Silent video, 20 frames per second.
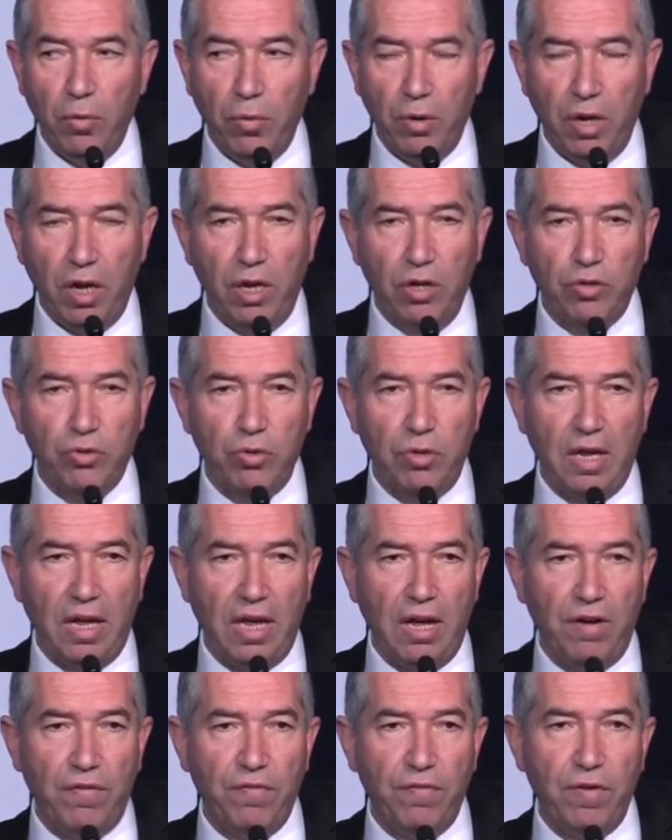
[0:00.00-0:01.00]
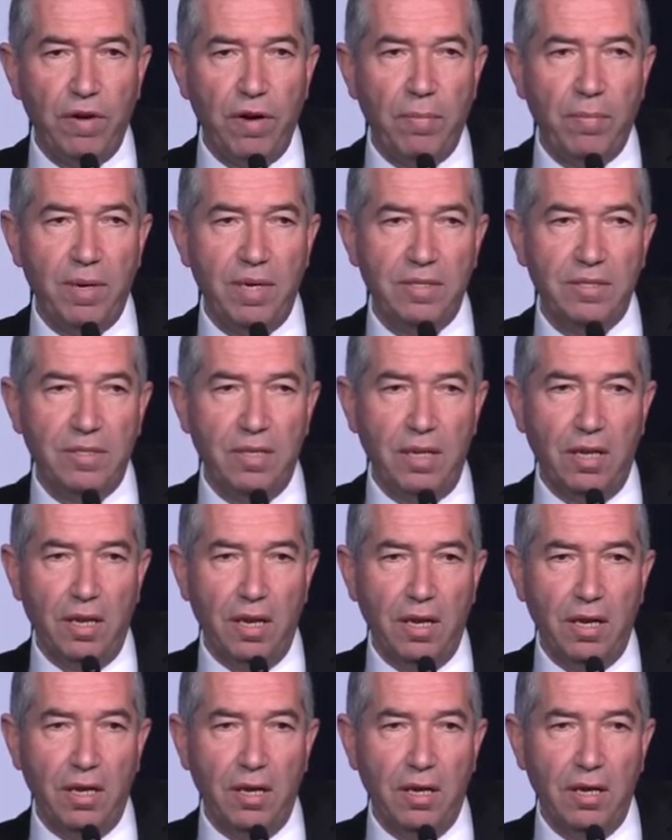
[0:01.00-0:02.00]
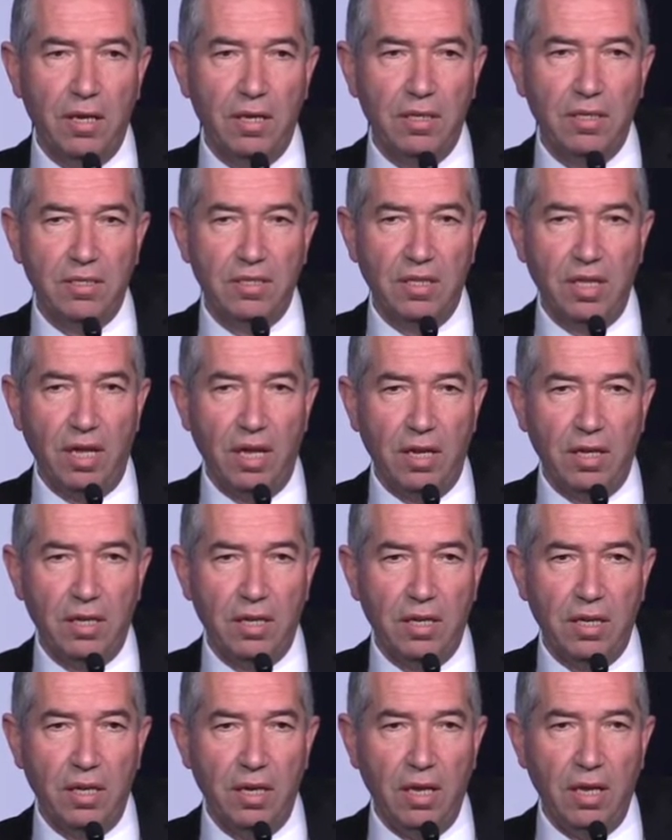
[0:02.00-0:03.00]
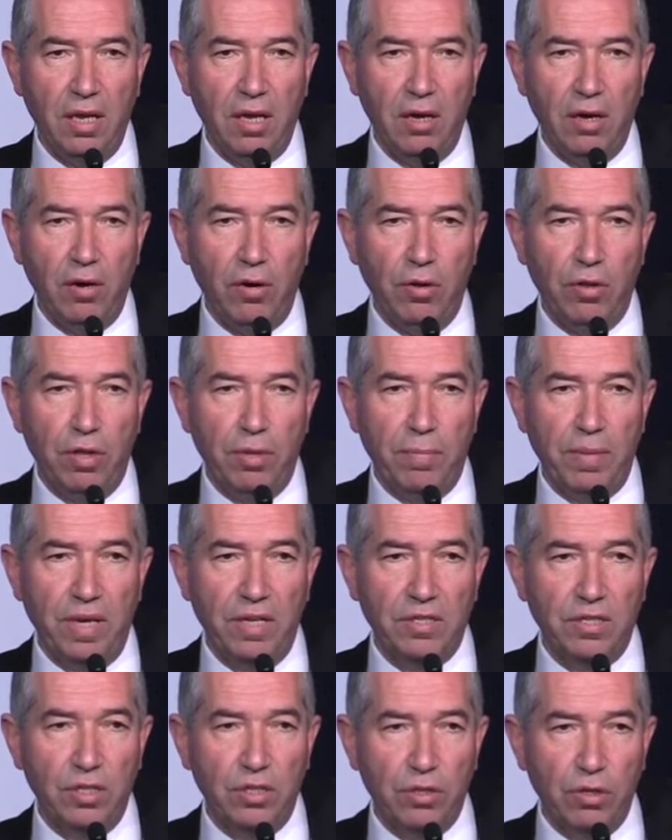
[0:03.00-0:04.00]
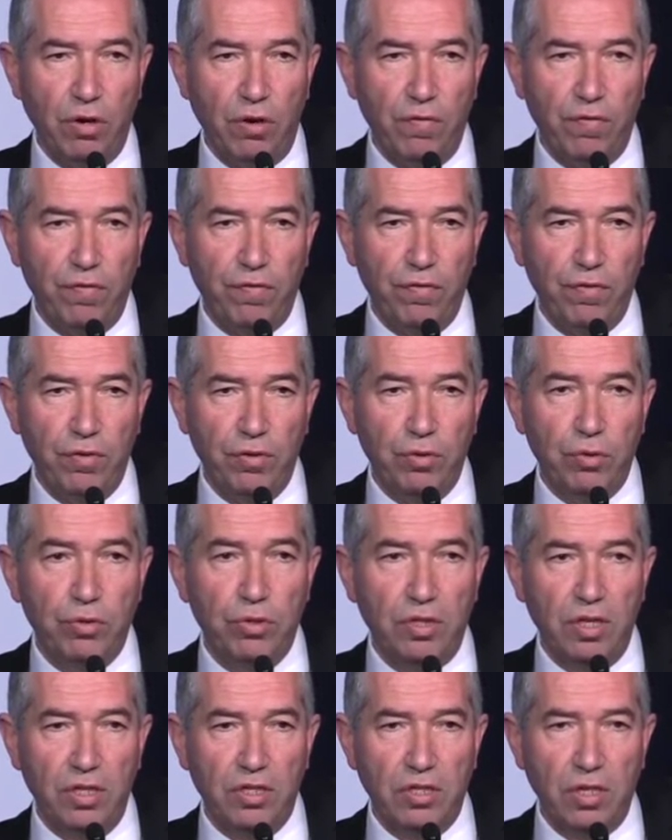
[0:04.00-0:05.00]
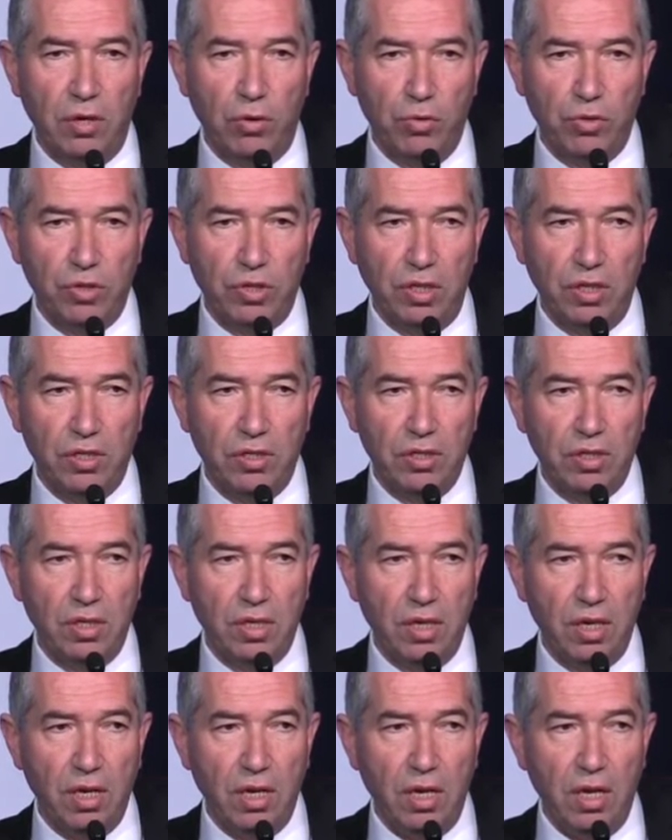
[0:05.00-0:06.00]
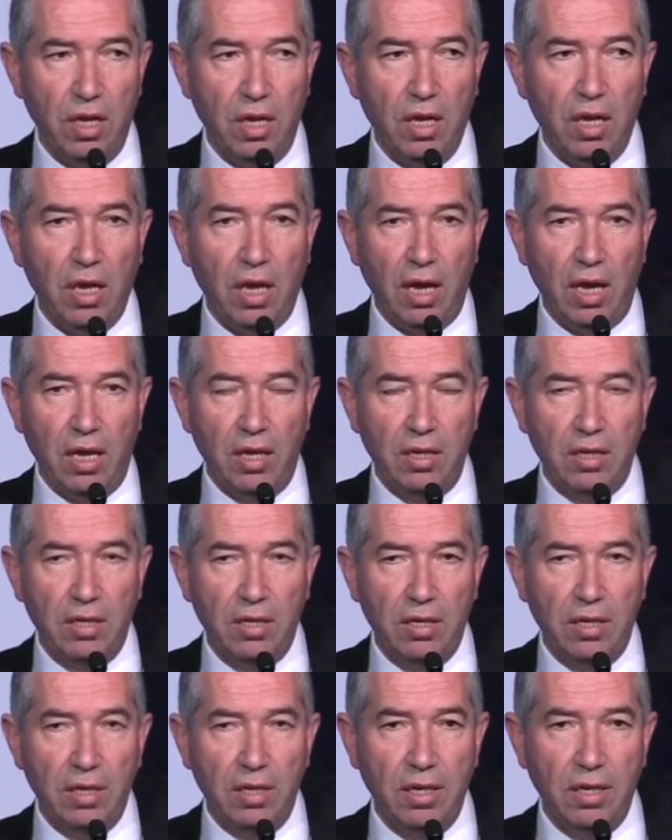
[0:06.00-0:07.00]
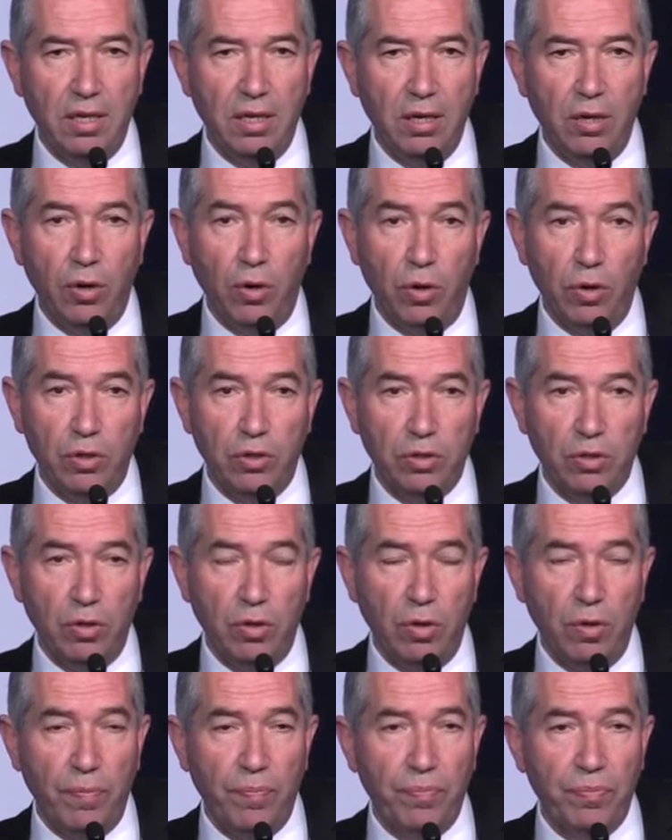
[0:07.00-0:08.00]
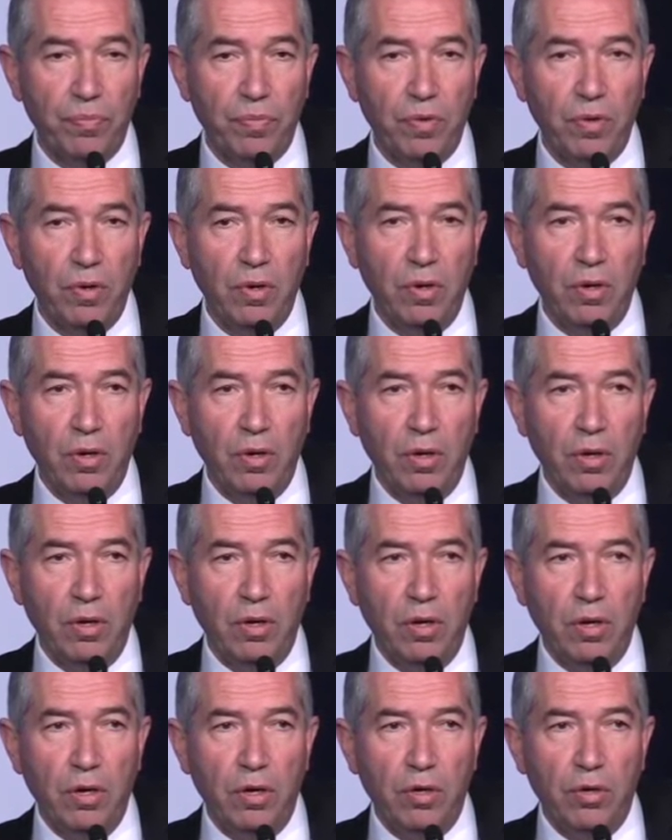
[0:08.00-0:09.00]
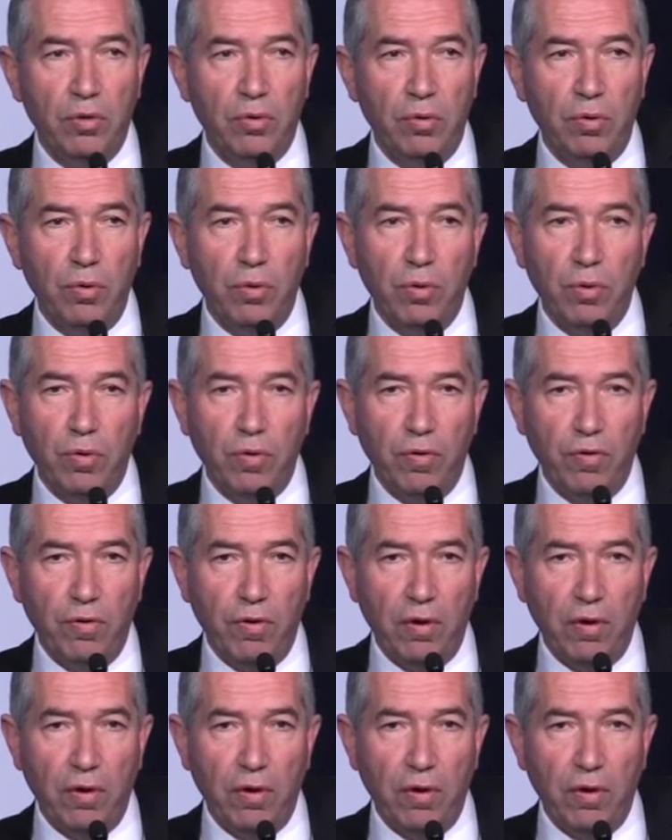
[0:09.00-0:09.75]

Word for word: we really should have a Palestinian state on the basis of two-state solutions, and also to